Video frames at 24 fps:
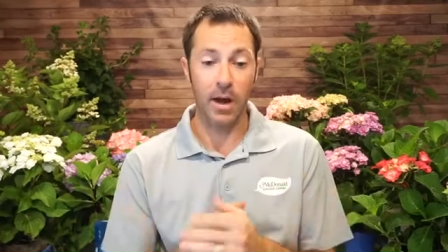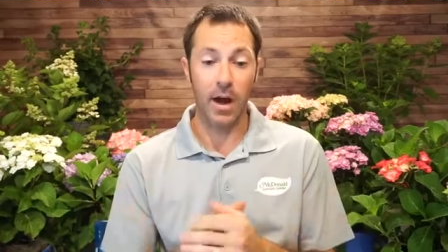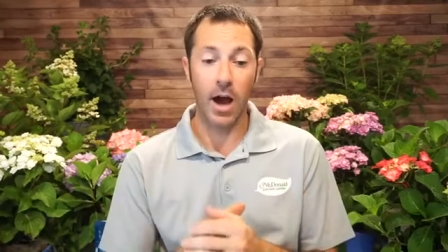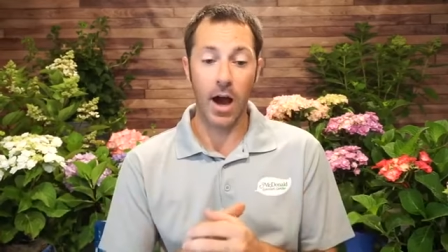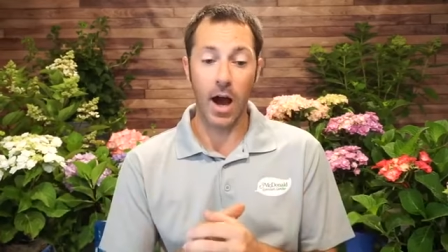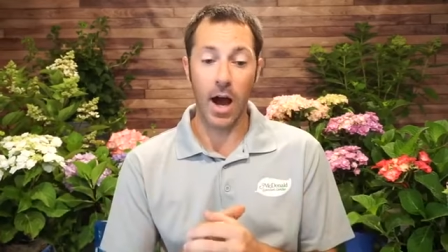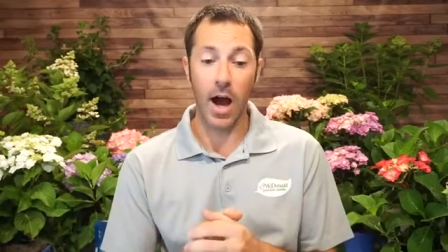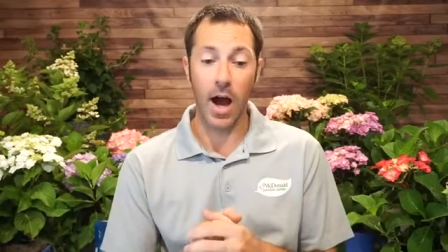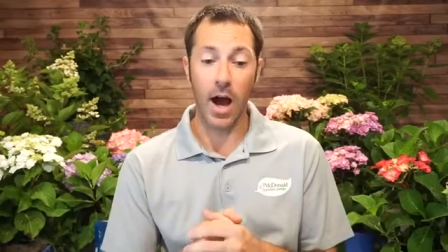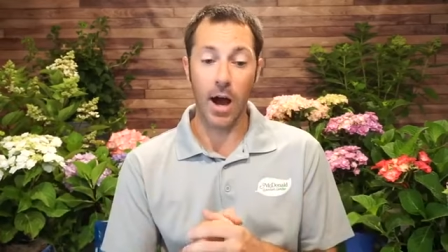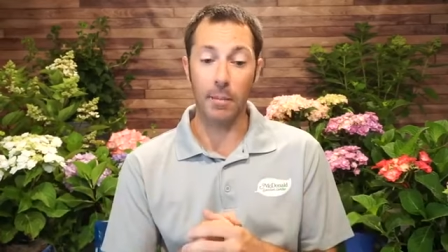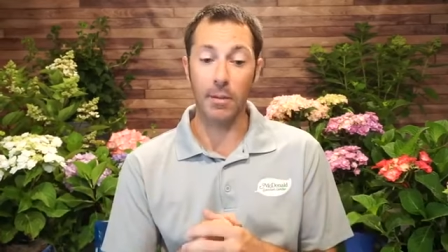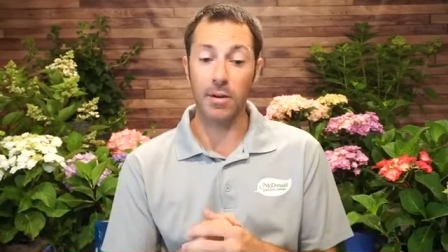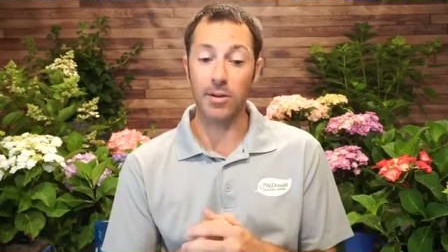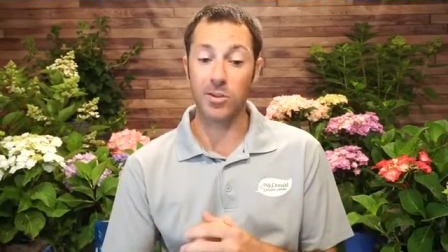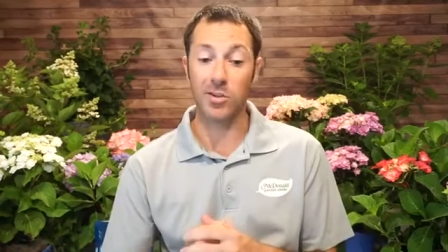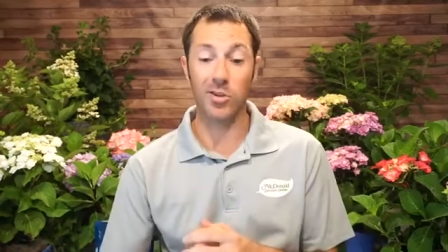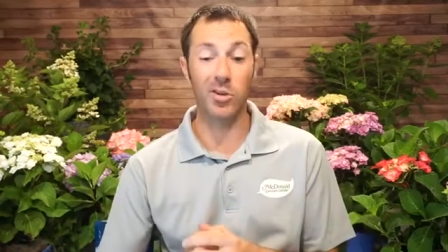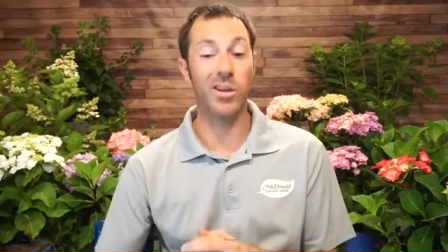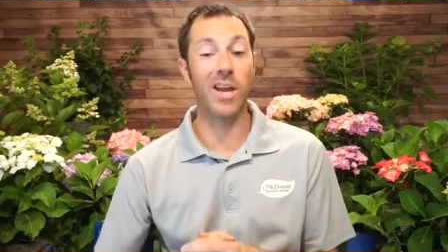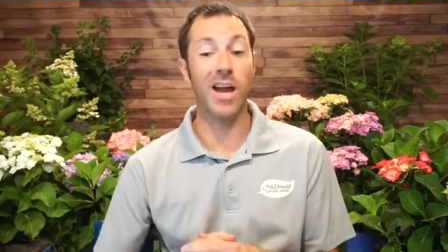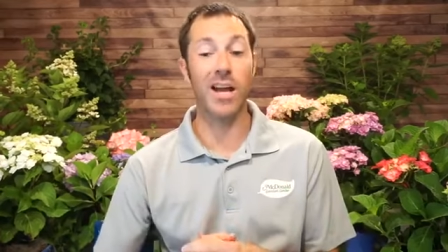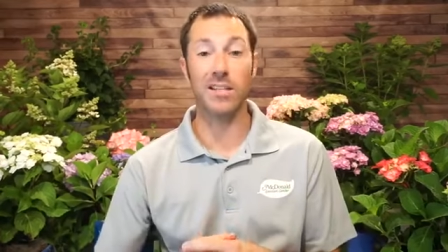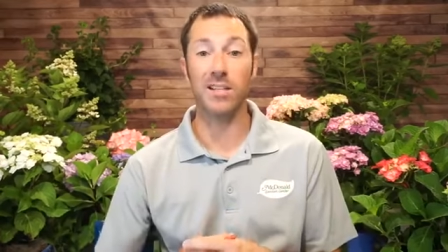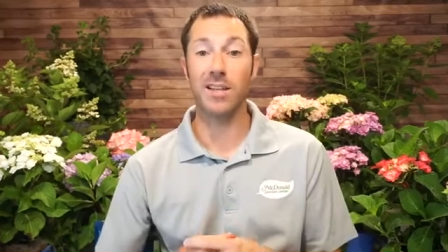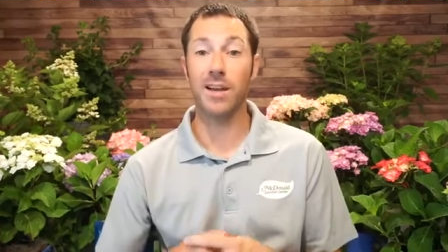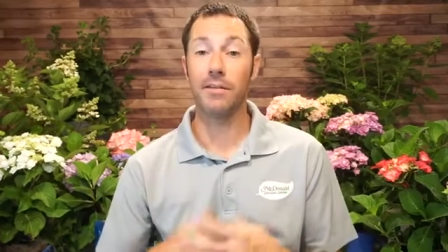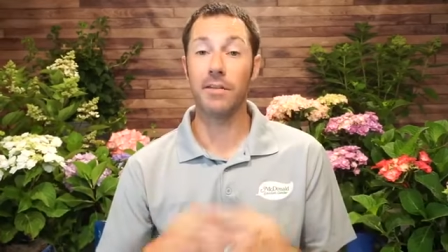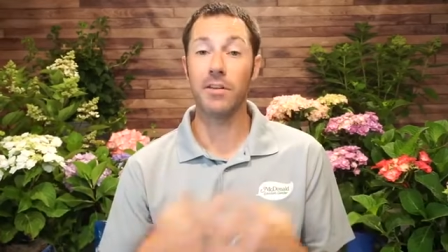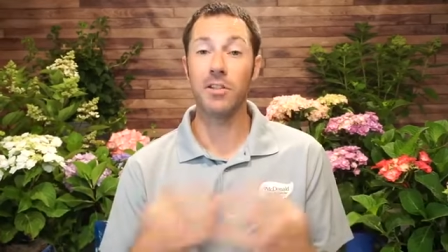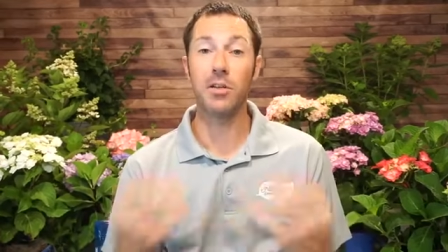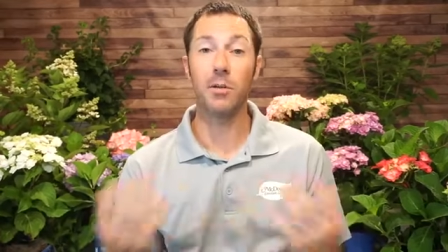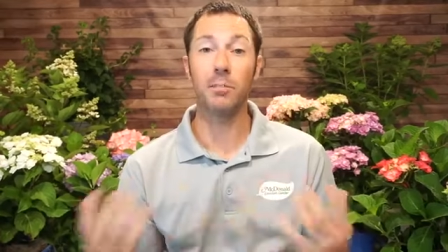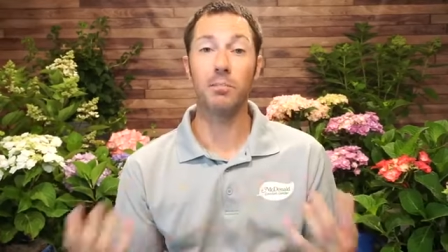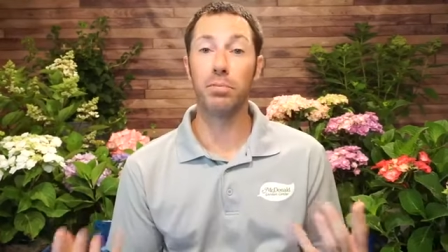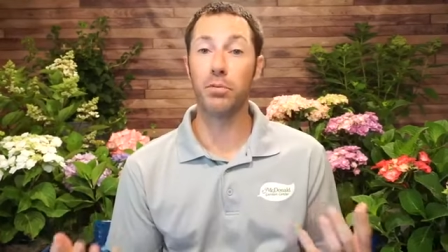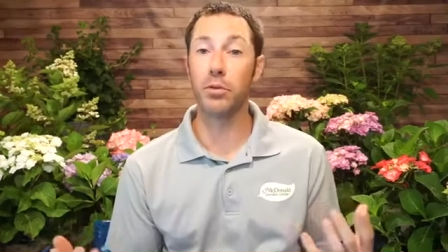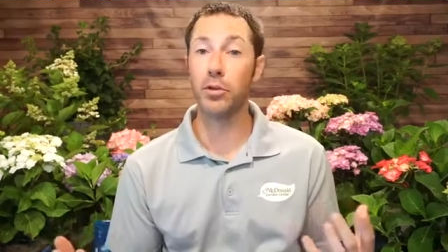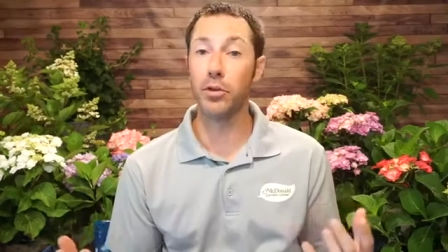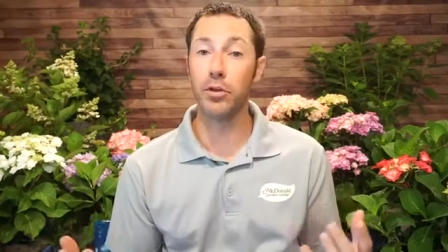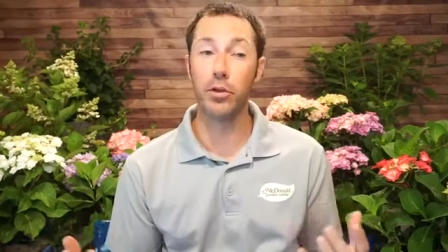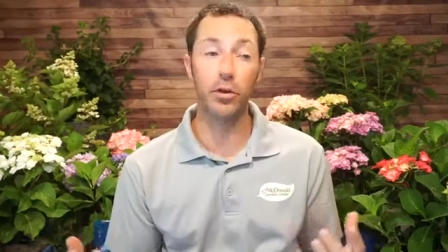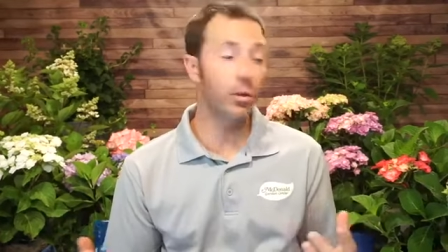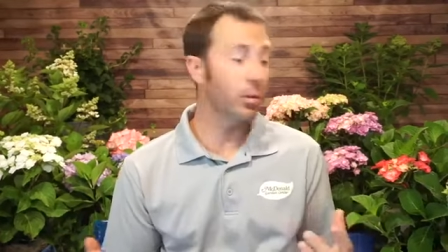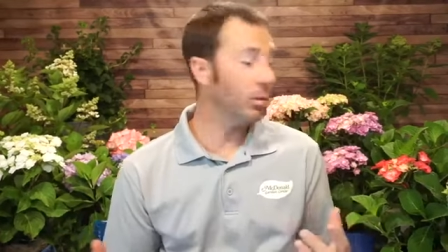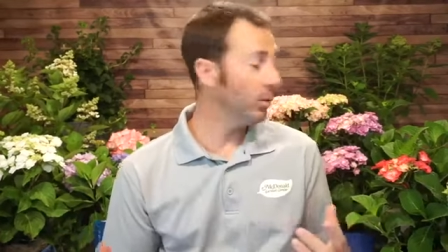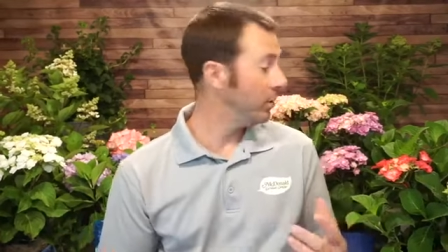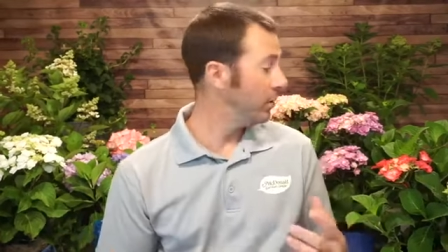Um, so yes, if it's a
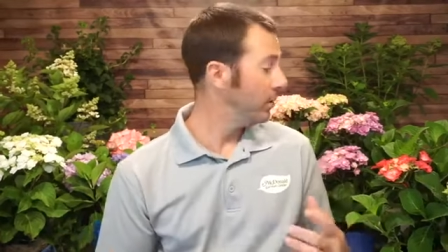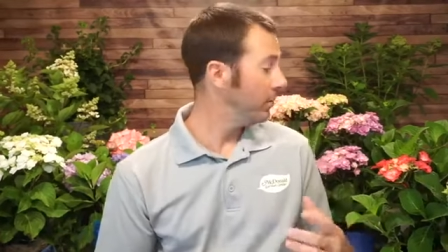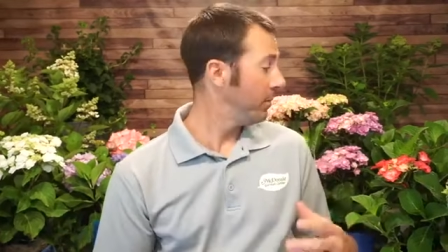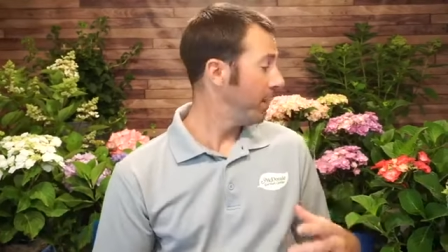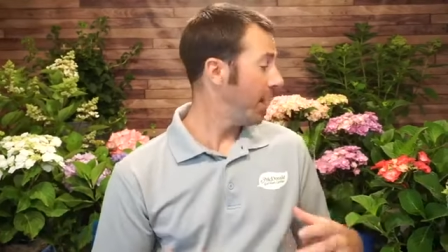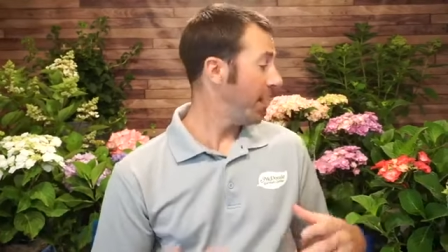blue